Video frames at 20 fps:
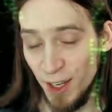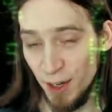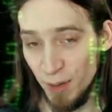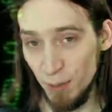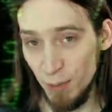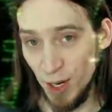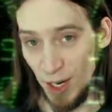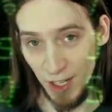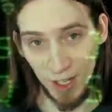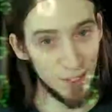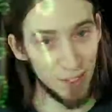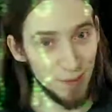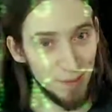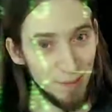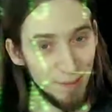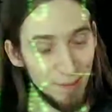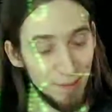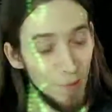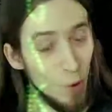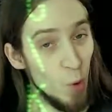but
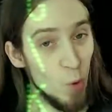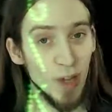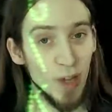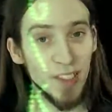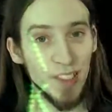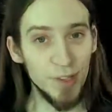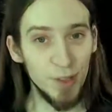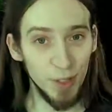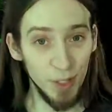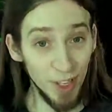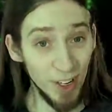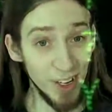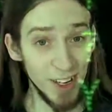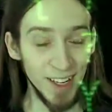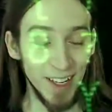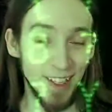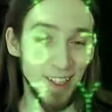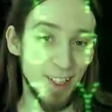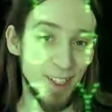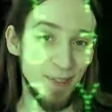once you learn
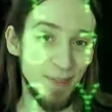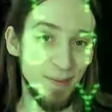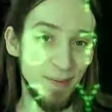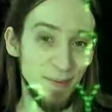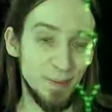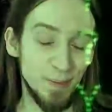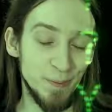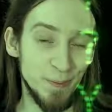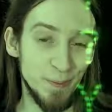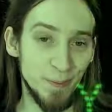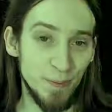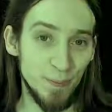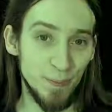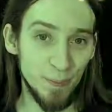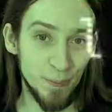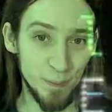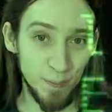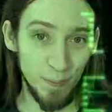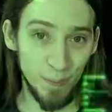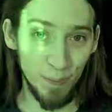it,
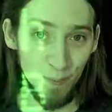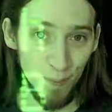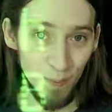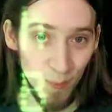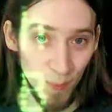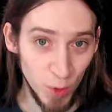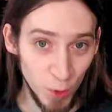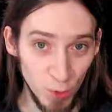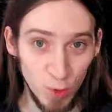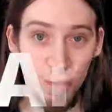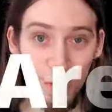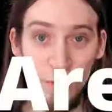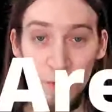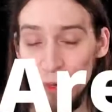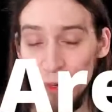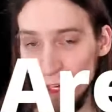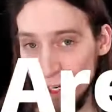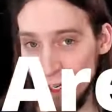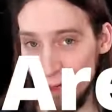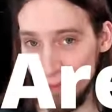you are
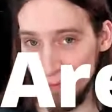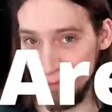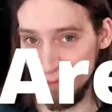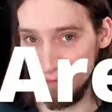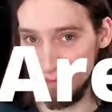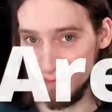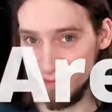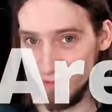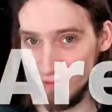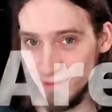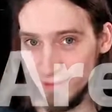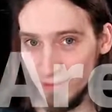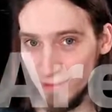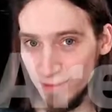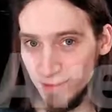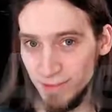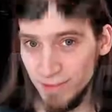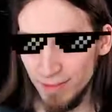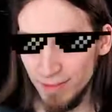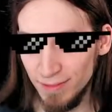free.
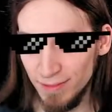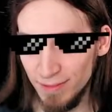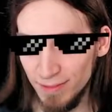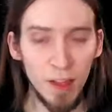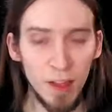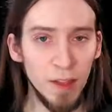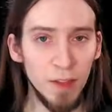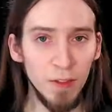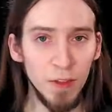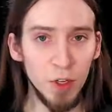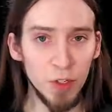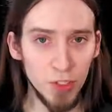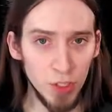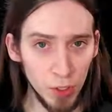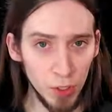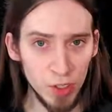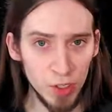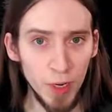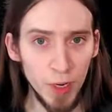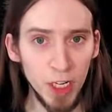There's
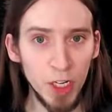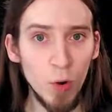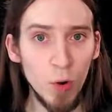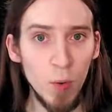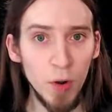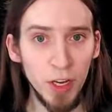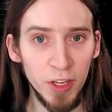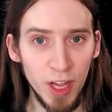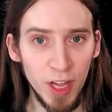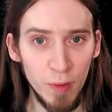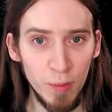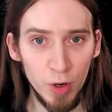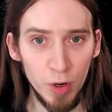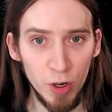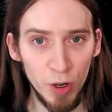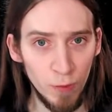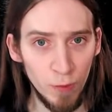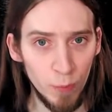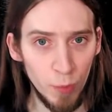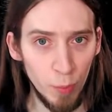also a growing number
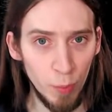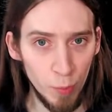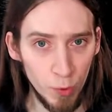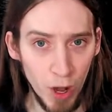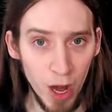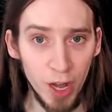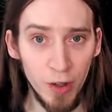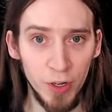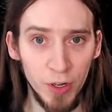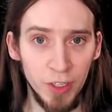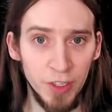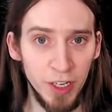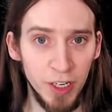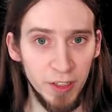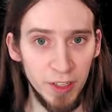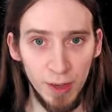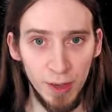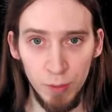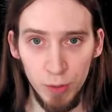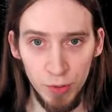of proprietary
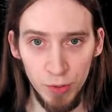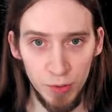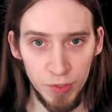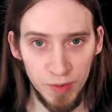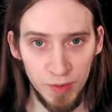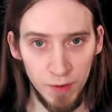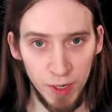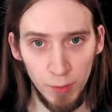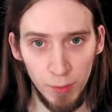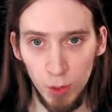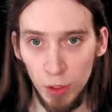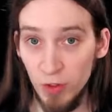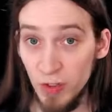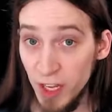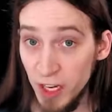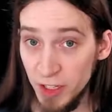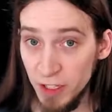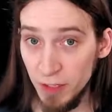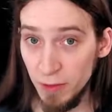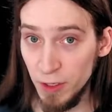DAWs available
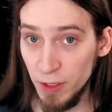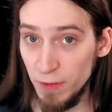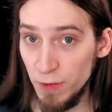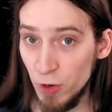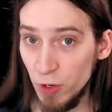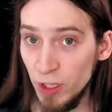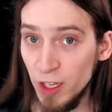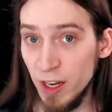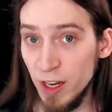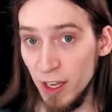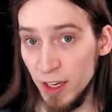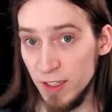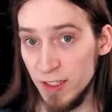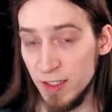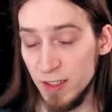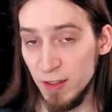natively for Linux,